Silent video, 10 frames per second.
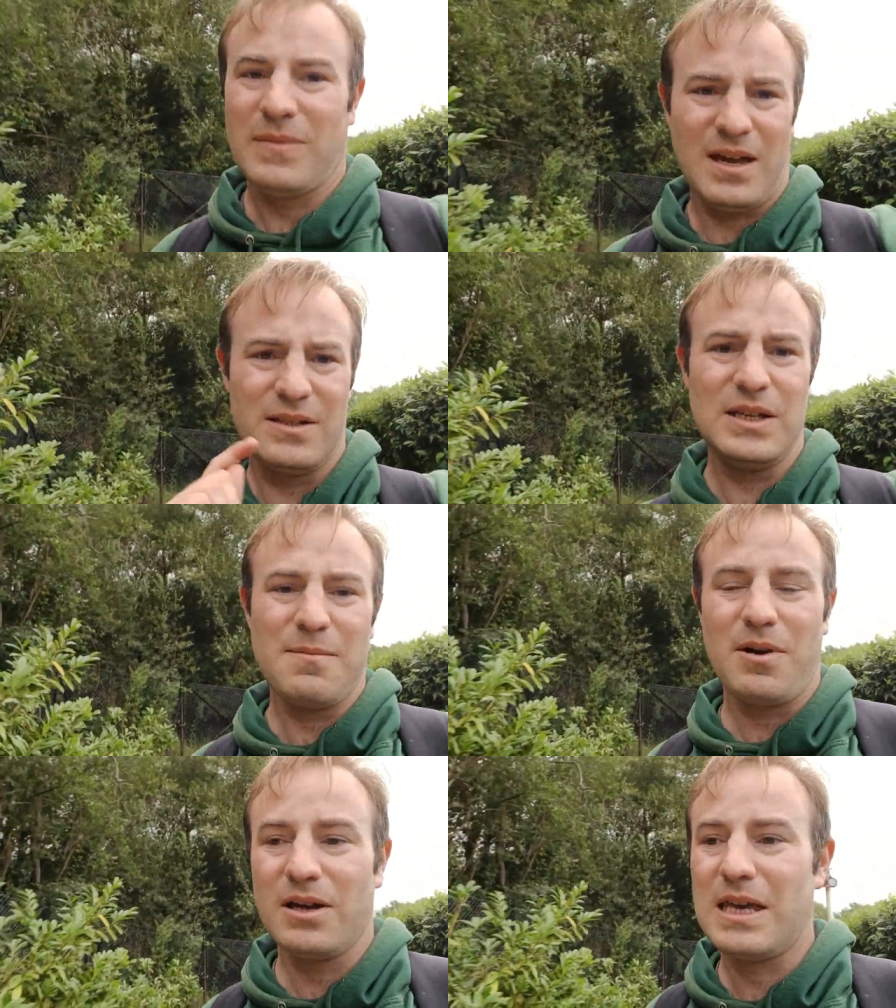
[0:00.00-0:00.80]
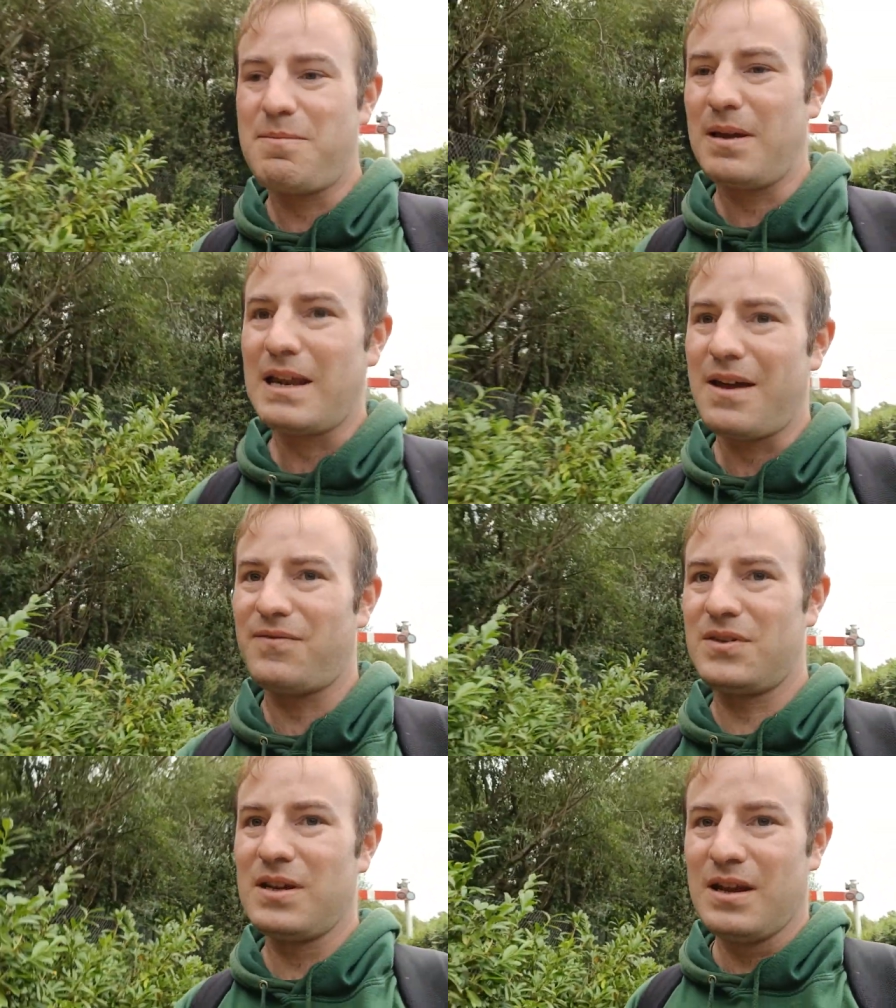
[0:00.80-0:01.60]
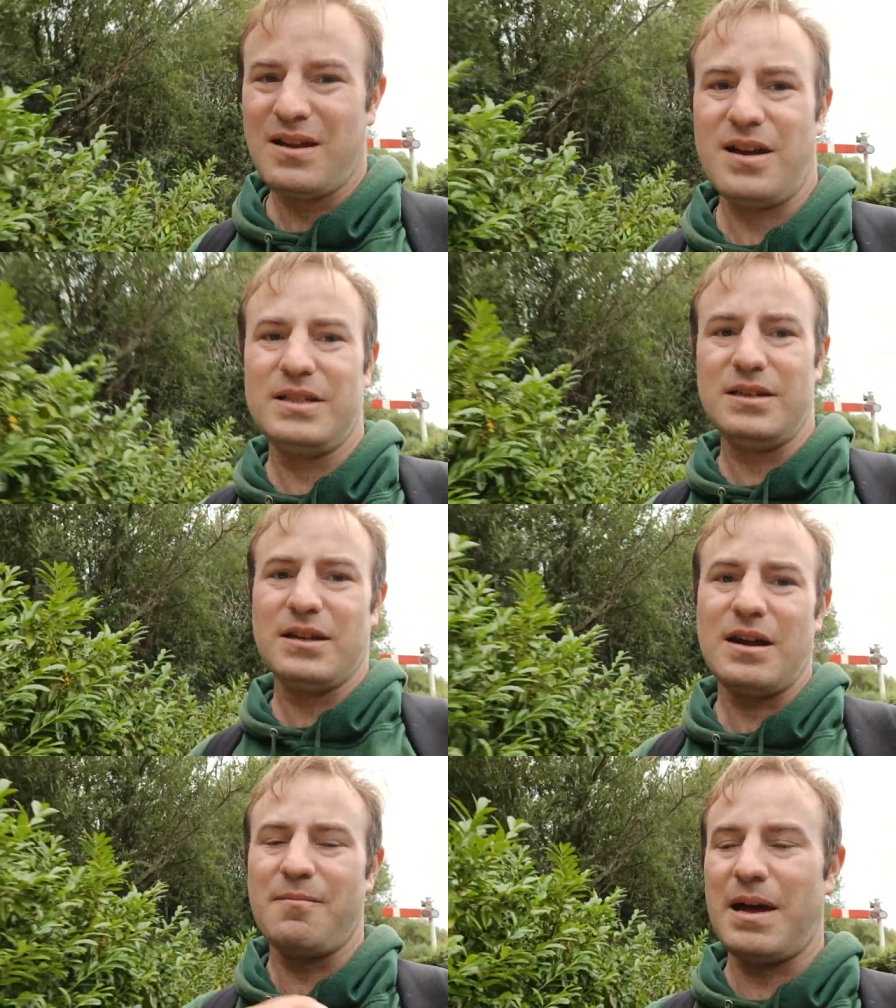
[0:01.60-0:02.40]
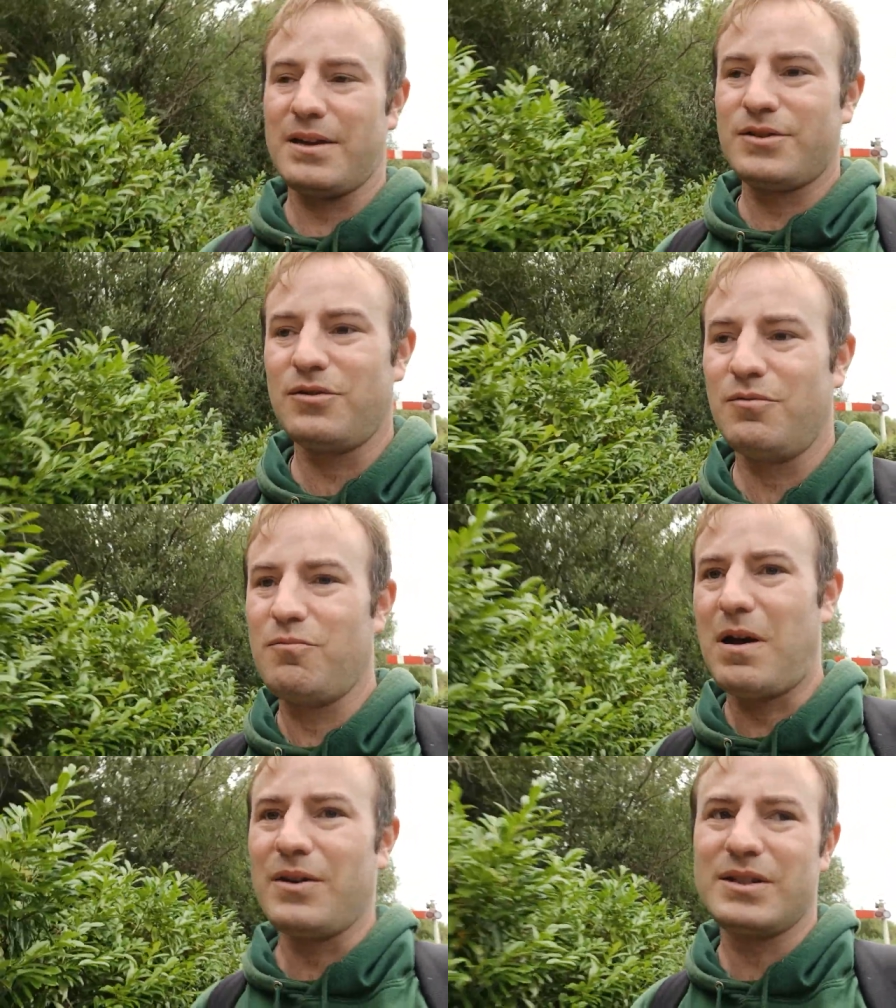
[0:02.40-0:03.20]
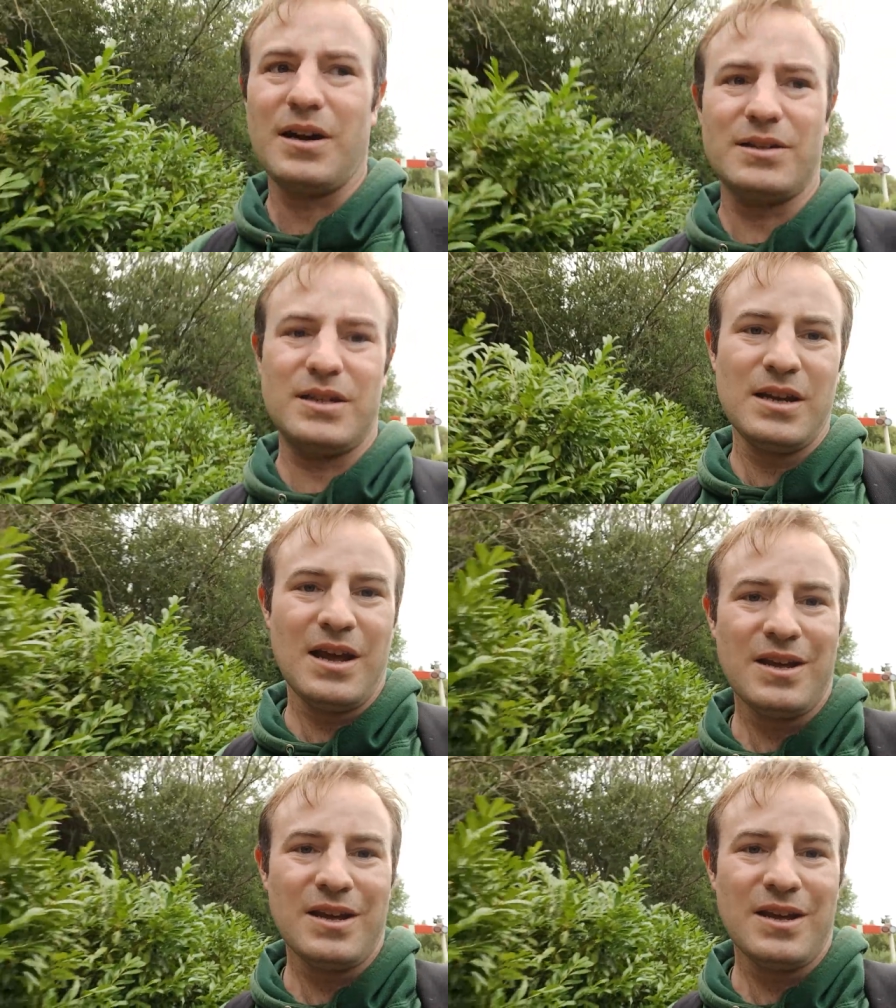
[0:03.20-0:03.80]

I did it by keeping left. I didn't come back to where I started.